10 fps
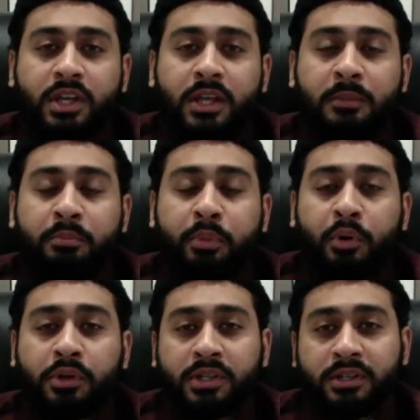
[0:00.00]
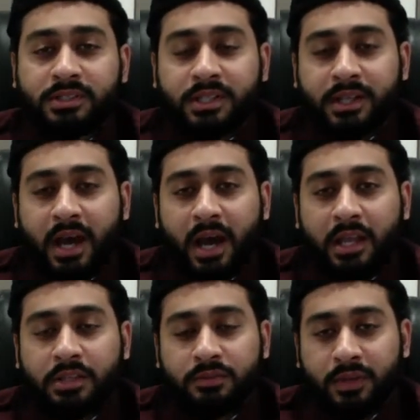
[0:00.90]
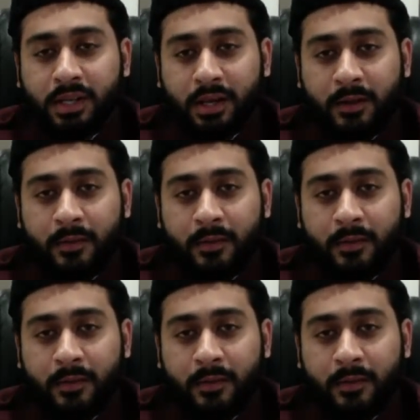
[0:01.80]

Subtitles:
importance in the eyes of Allah